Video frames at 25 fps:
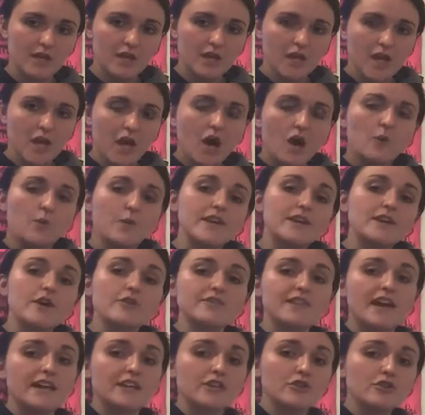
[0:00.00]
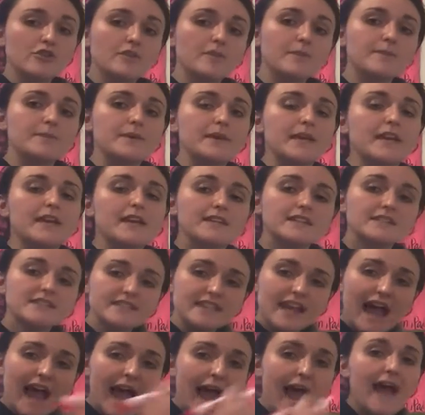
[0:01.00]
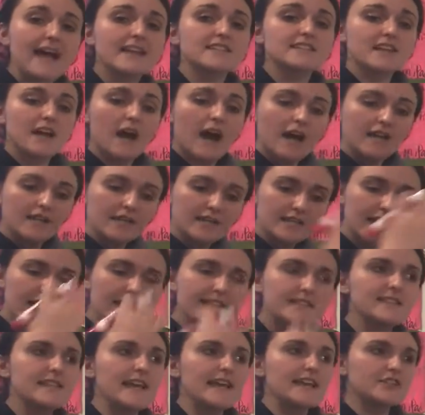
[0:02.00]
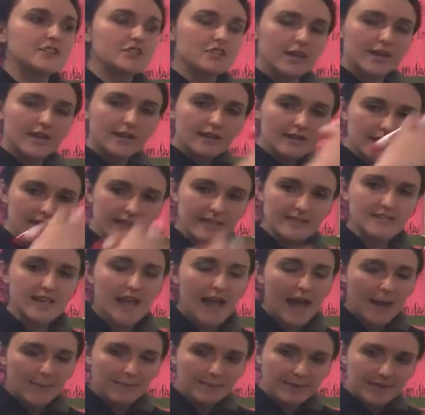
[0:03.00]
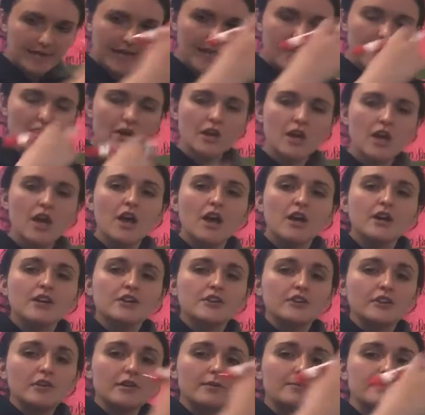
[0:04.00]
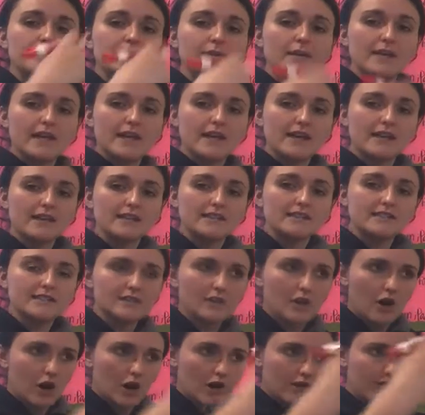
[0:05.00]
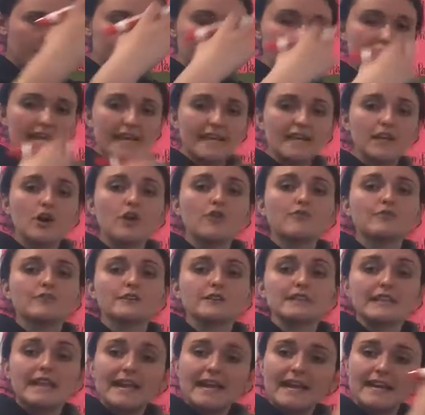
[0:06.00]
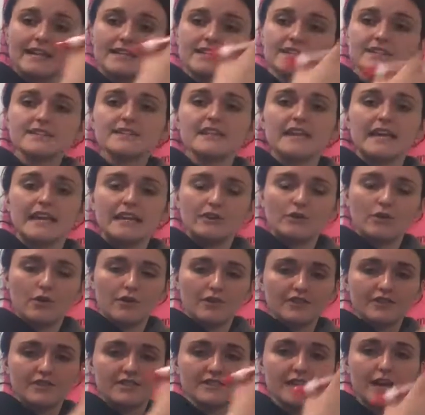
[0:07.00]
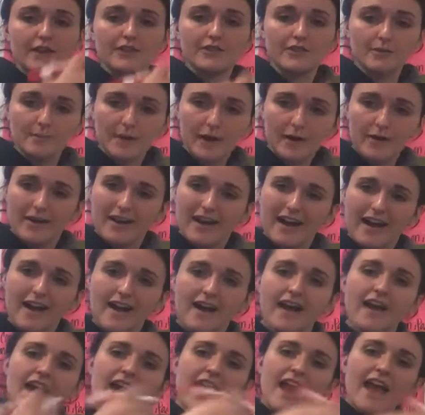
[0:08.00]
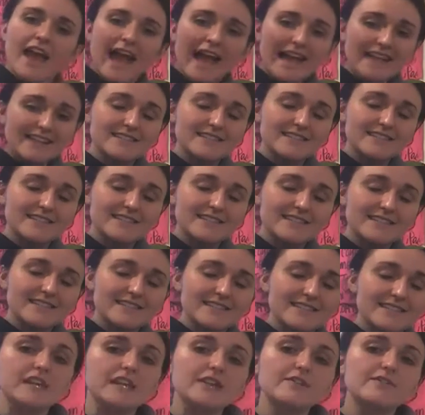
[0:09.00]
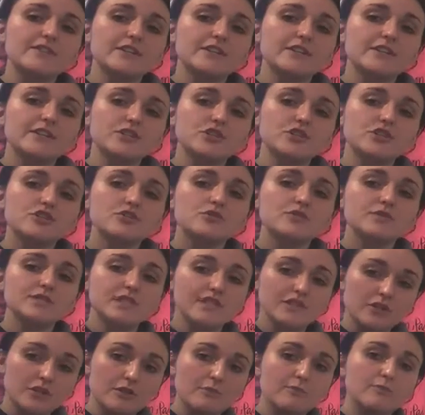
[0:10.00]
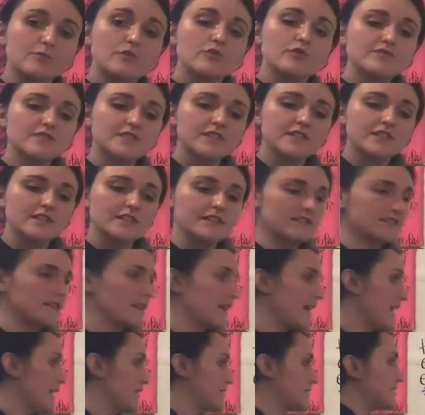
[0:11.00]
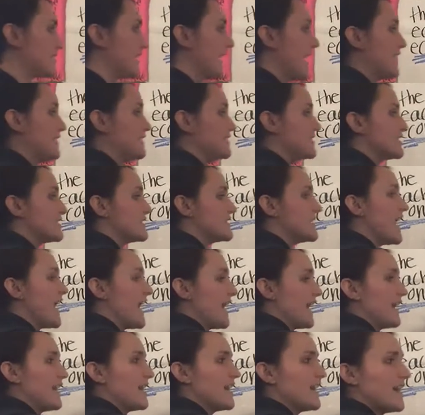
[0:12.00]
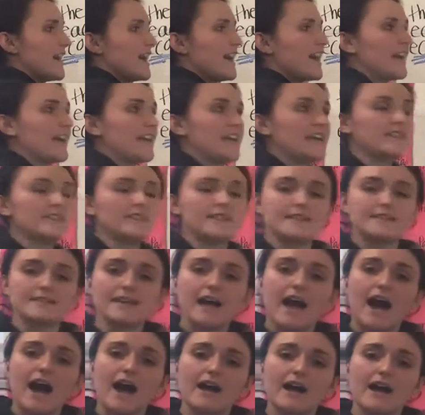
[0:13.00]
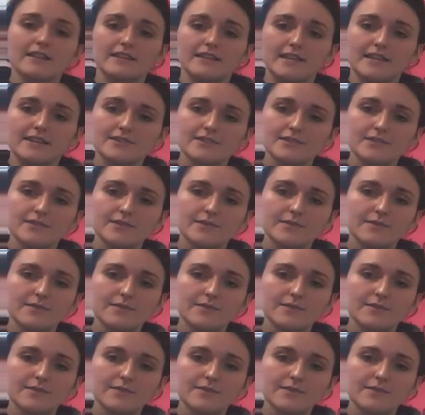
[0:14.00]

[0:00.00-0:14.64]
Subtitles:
We know that Europeans, as colonization is happening, Europeans are taking over lands in North and South America, and some Europeans are even choosing to move to these lands and stay in these colonies.